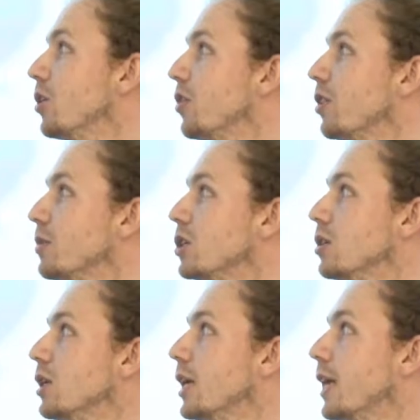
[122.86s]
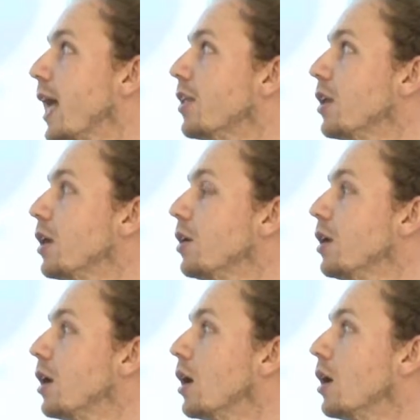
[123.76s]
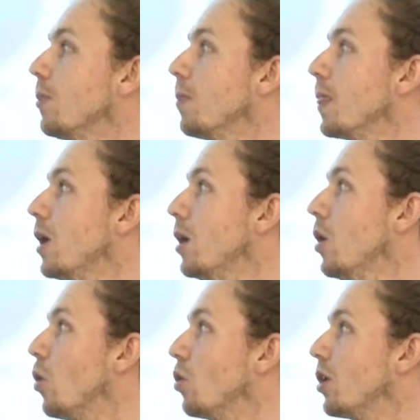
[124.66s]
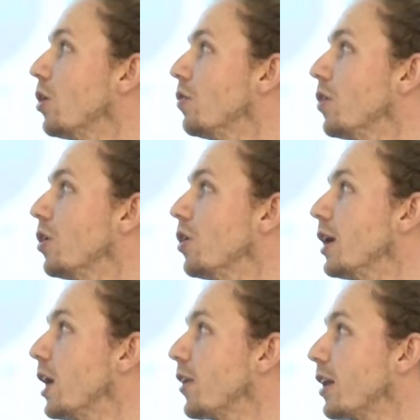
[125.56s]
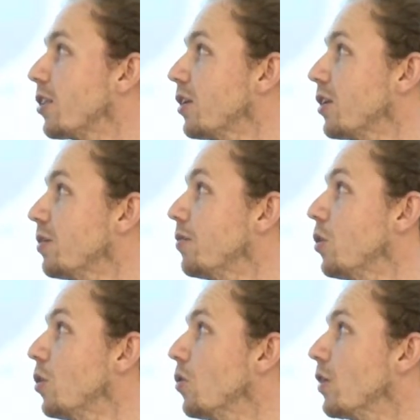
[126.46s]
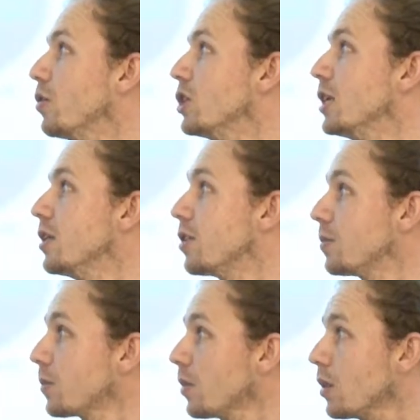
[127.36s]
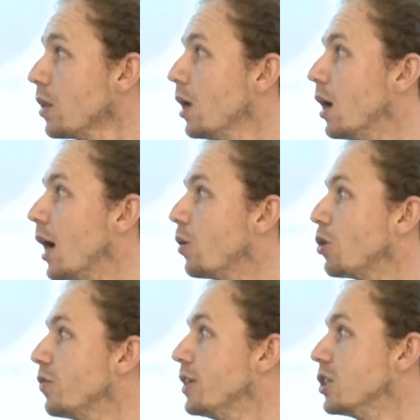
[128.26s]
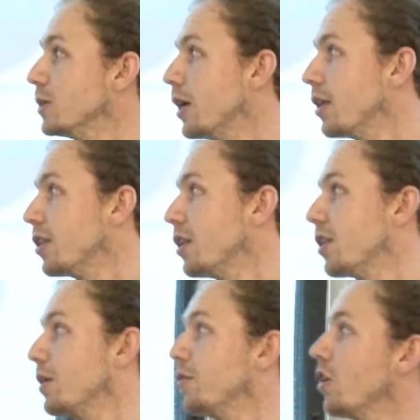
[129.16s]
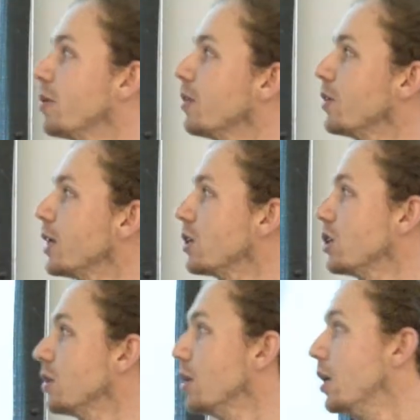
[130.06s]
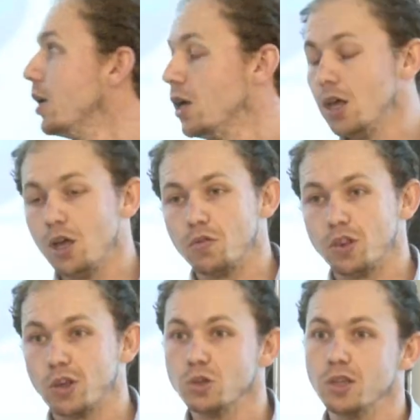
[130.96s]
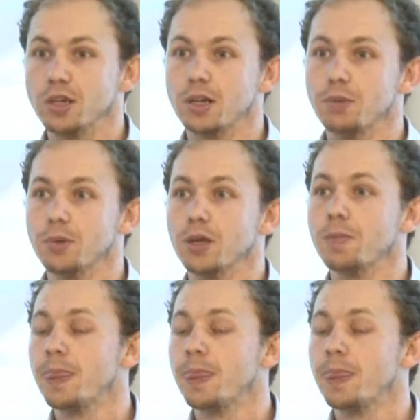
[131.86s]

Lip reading: transmission in Kenya, also in Afghanistan for refugees, and also for leishmaniasis, 75% reduction for soldiers in Colombia.